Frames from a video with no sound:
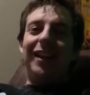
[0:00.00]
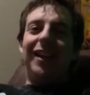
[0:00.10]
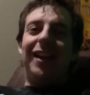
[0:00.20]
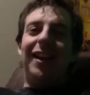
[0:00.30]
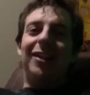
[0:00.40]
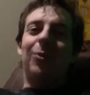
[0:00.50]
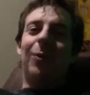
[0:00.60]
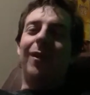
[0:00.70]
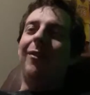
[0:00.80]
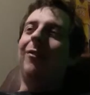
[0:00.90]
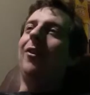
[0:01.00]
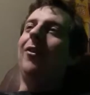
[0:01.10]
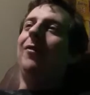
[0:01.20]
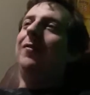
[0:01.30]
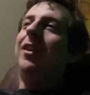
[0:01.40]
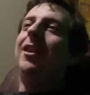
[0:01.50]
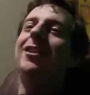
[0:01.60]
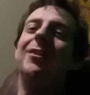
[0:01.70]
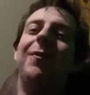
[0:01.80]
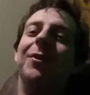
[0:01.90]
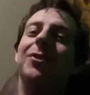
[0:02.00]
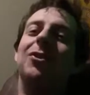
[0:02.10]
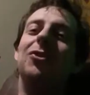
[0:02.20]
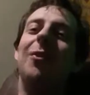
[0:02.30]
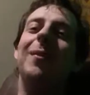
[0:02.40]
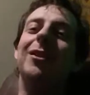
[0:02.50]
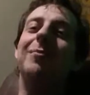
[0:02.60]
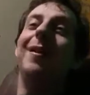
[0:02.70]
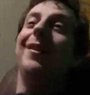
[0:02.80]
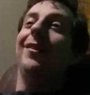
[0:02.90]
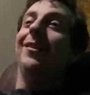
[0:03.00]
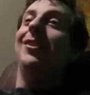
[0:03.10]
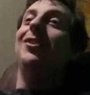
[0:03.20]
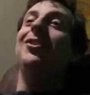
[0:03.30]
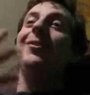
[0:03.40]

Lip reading: and it's wonderful. It just feels so much better. You just